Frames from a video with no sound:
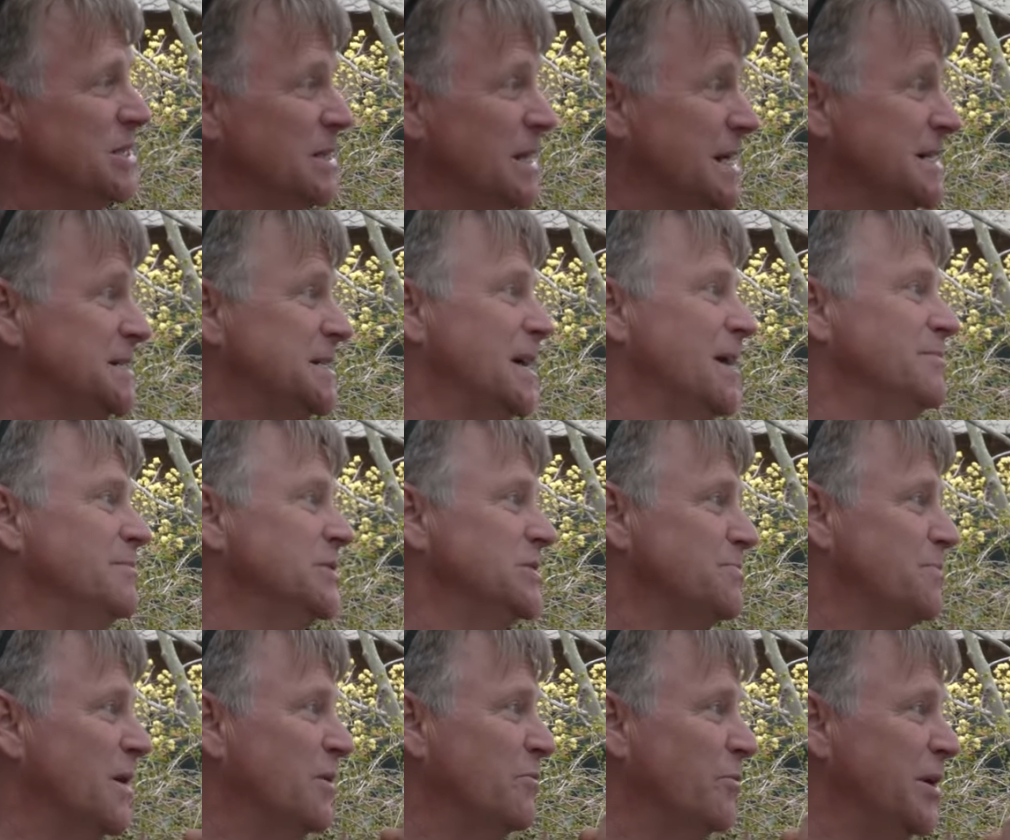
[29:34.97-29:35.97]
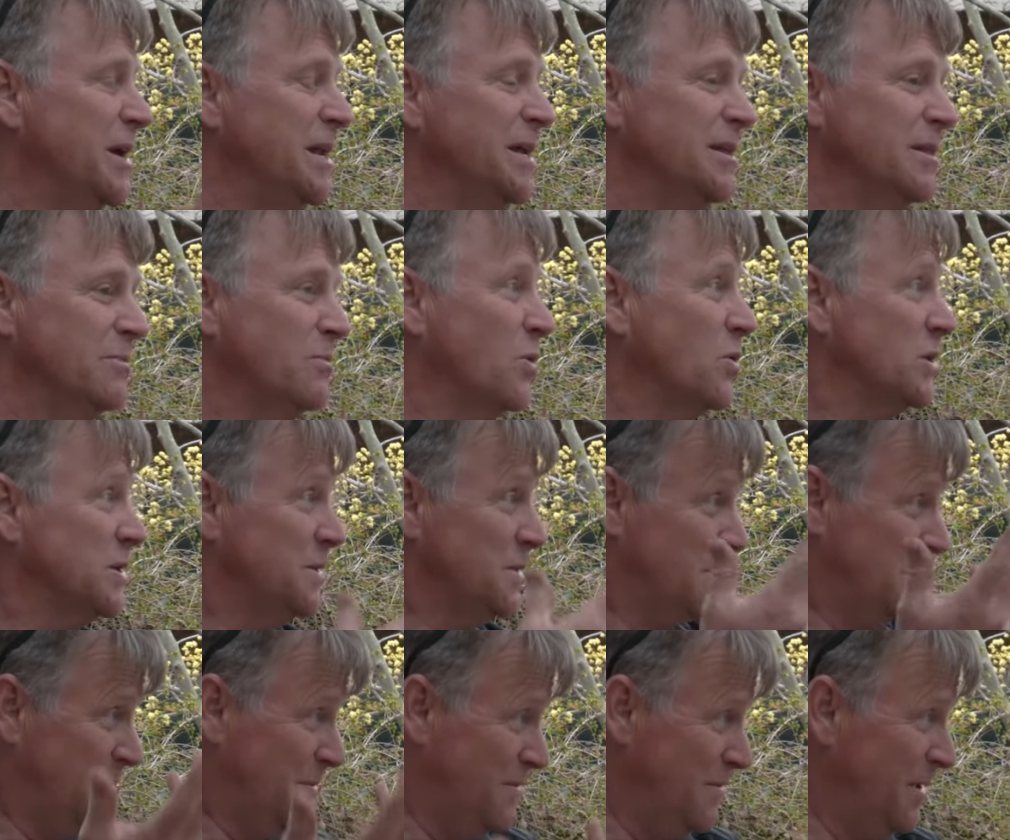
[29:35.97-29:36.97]
the less time you spend weeding, the more
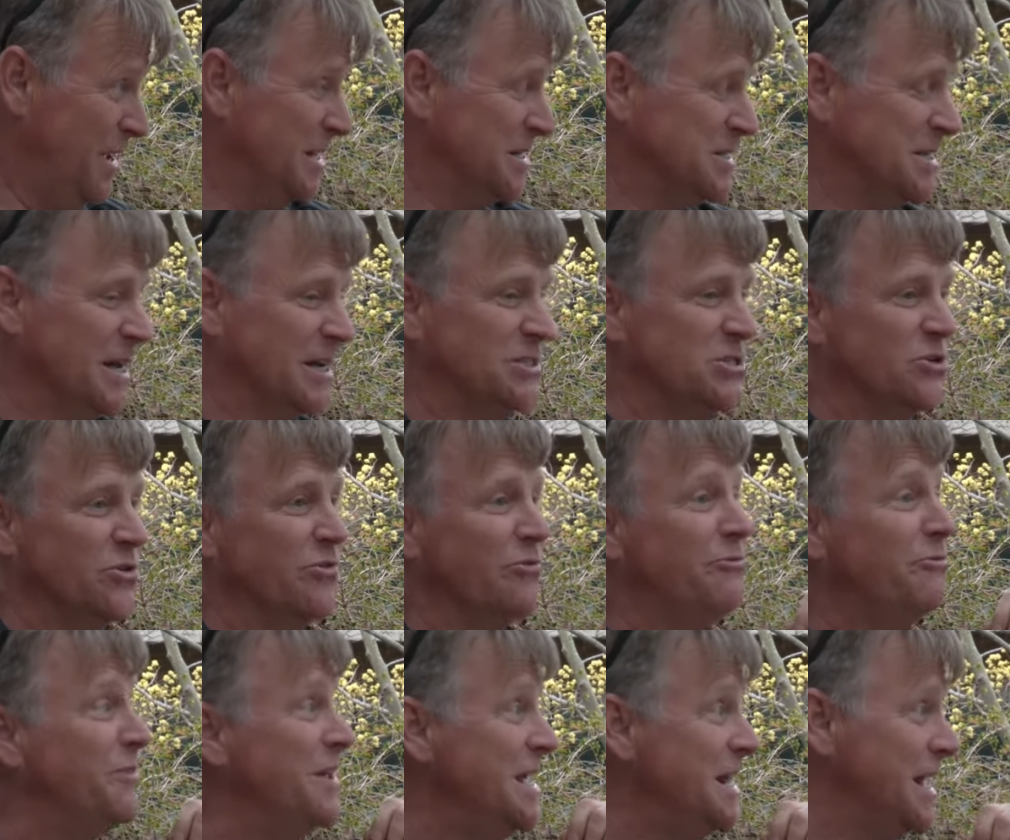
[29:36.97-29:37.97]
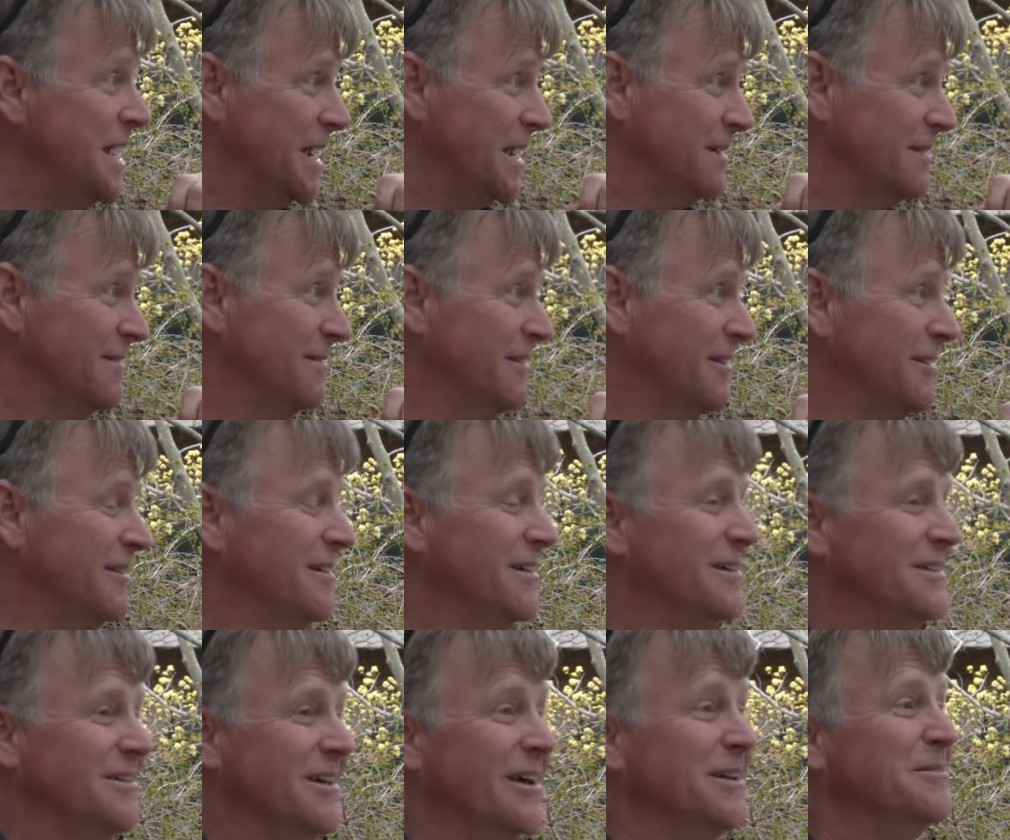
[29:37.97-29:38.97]
insects you're feeding.
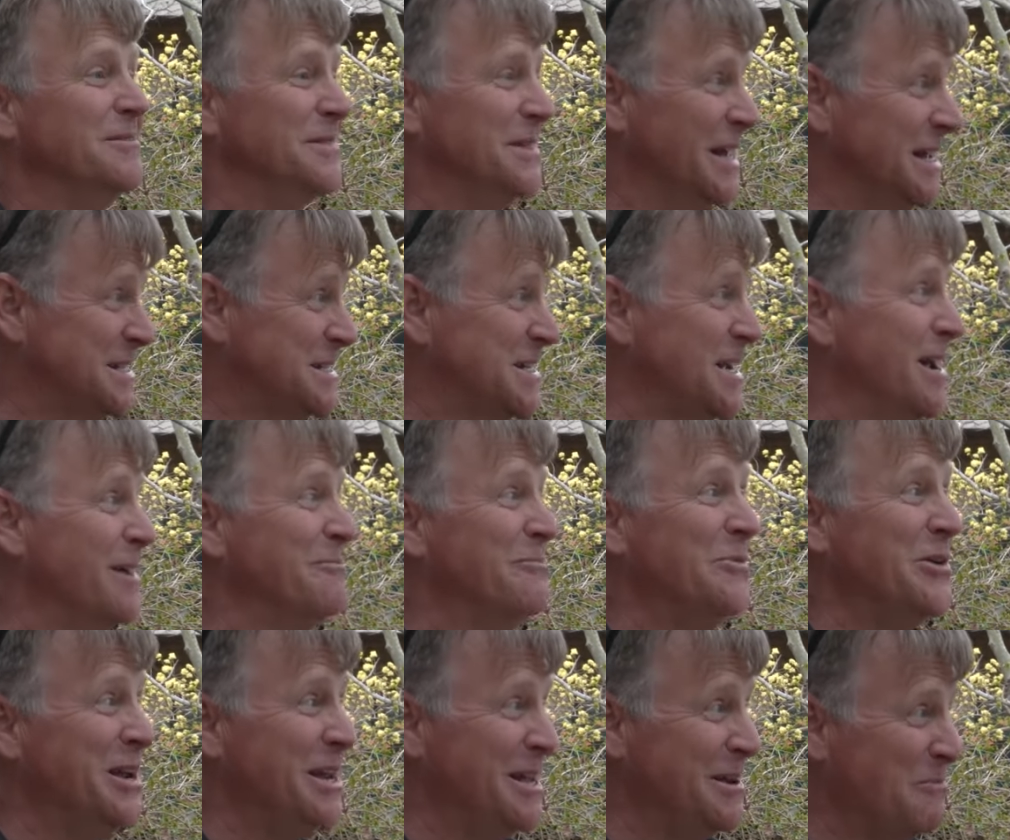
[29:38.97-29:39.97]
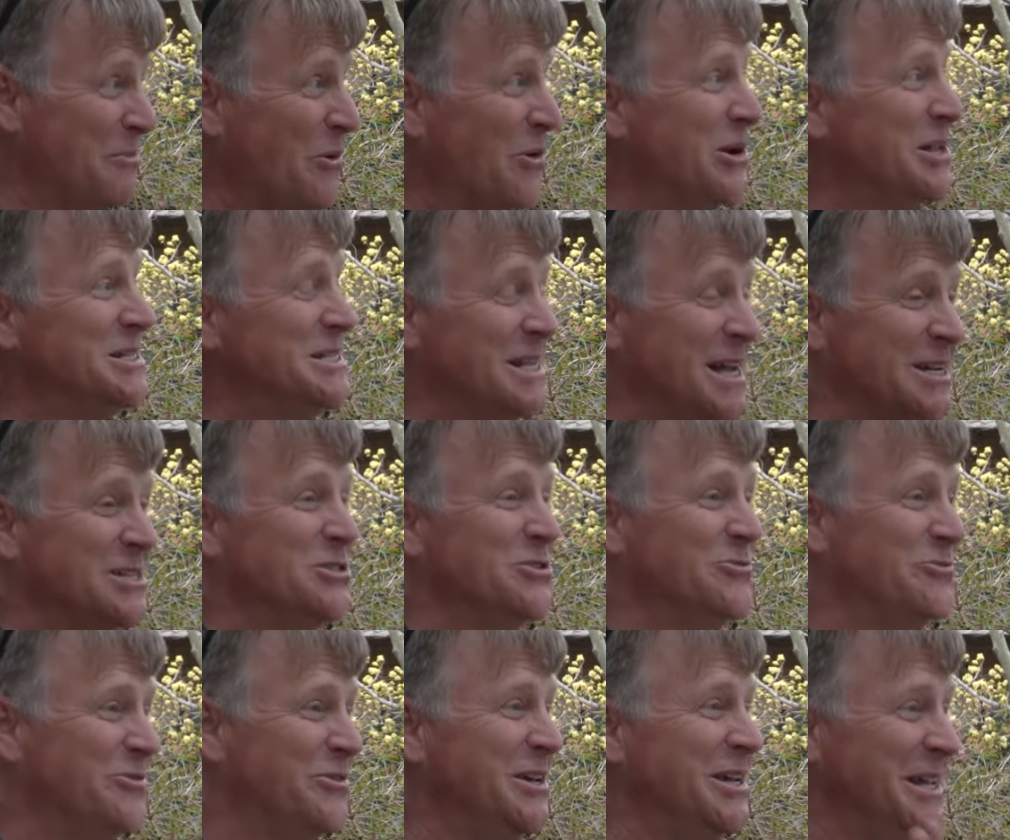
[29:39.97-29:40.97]
Yeah. Right? Less time weeding, more insects
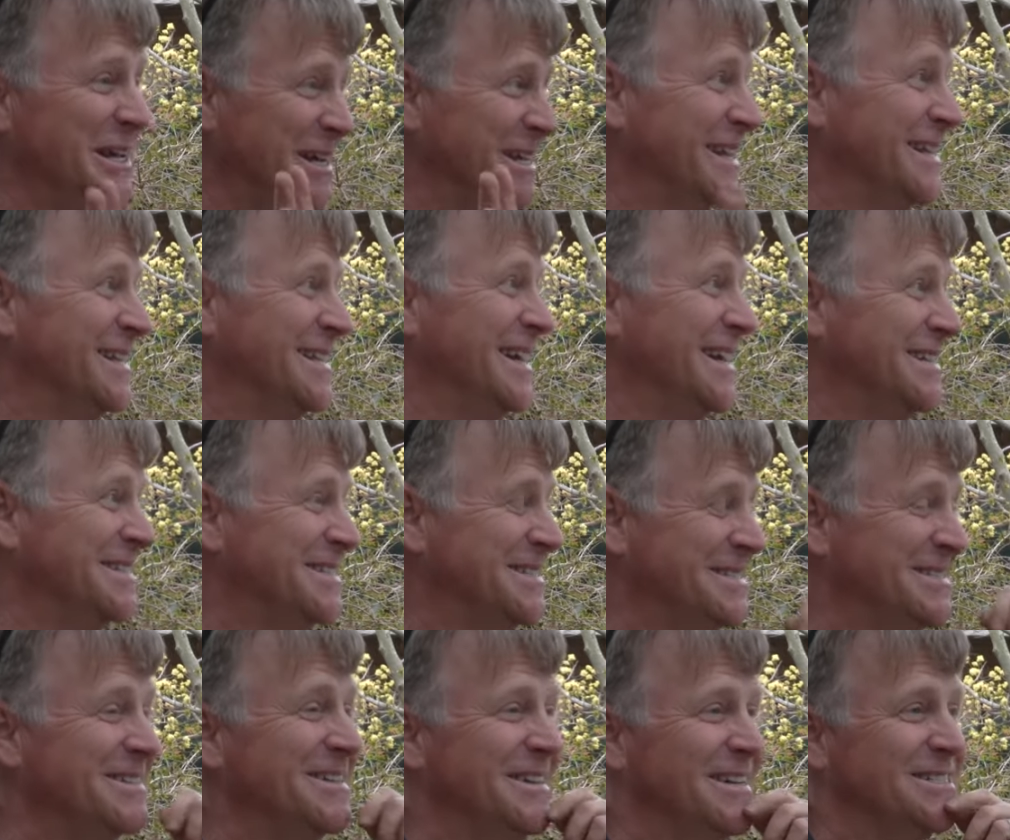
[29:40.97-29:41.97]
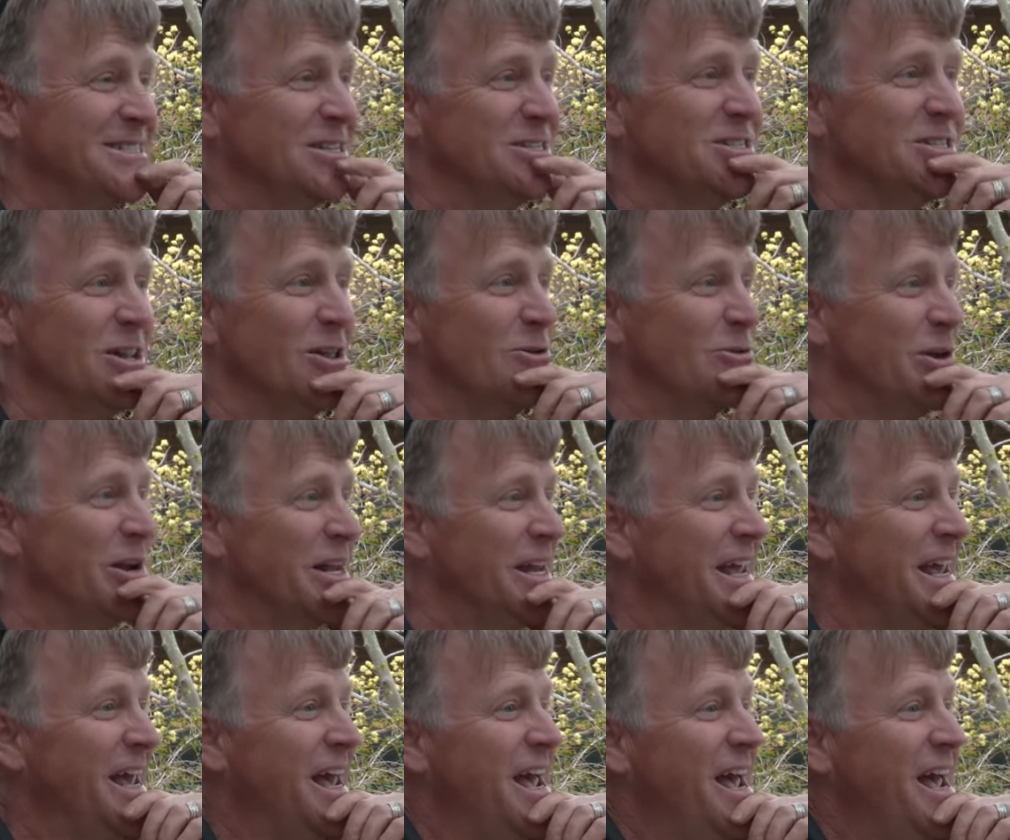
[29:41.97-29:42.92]
you're feeding. It's, it's a slogan.